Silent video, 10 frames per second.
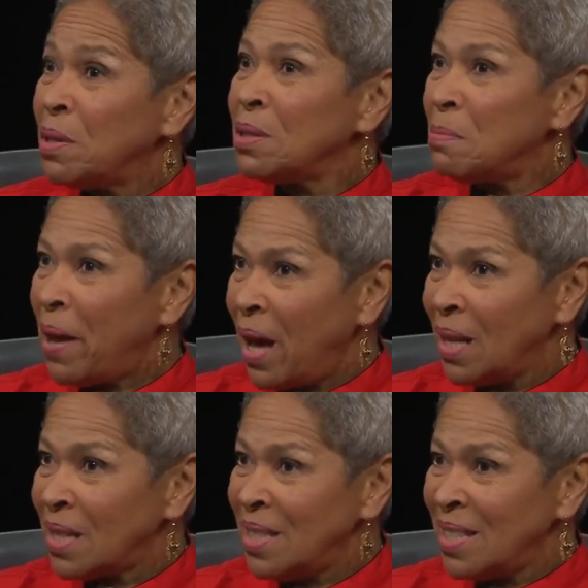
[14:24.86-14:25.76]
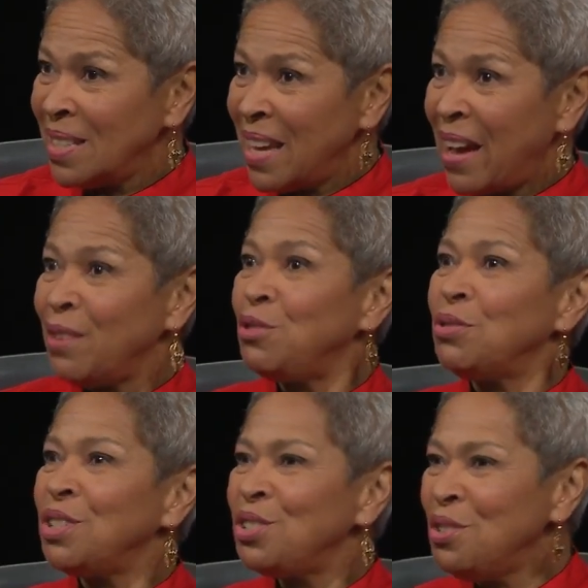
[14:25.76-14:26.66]
built a palace out of
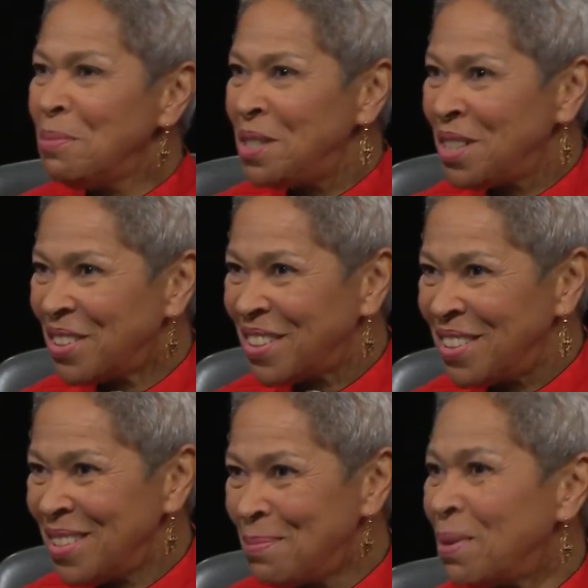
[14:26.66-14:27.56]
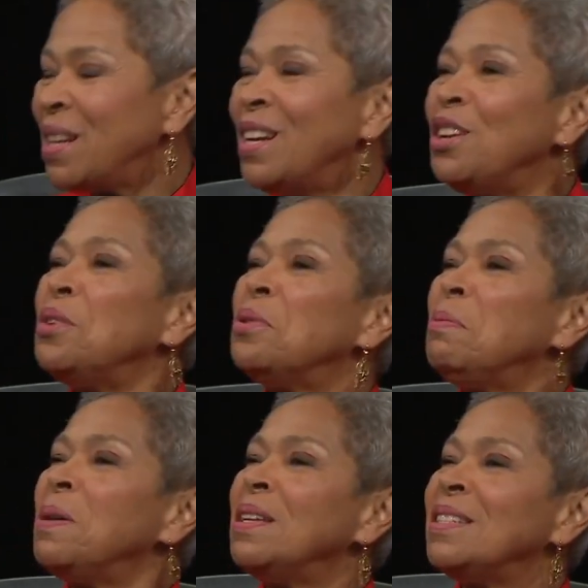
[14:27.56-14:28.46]
traditional materials, uh-huh. but in a
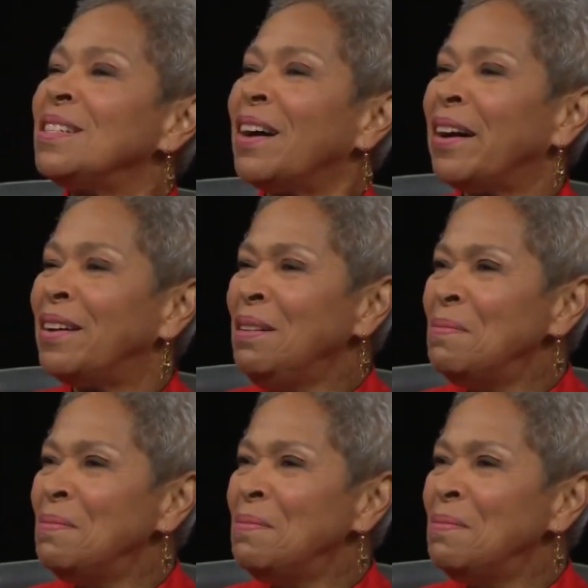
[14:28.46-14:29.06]
European style,